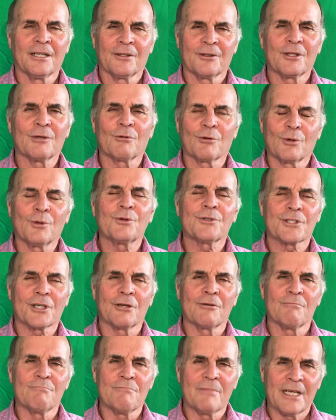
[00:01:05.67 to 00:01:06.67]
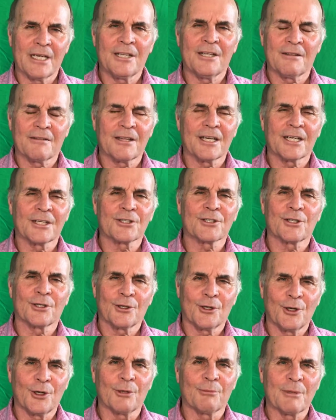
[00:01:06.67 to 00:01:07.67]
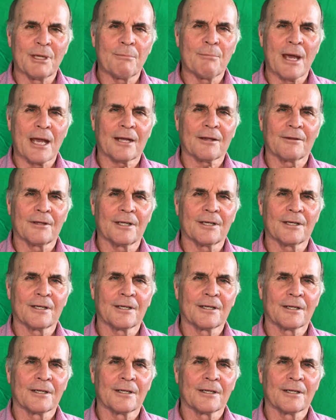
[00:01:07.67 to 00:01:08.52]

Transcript: there were also many things that hurt me back then.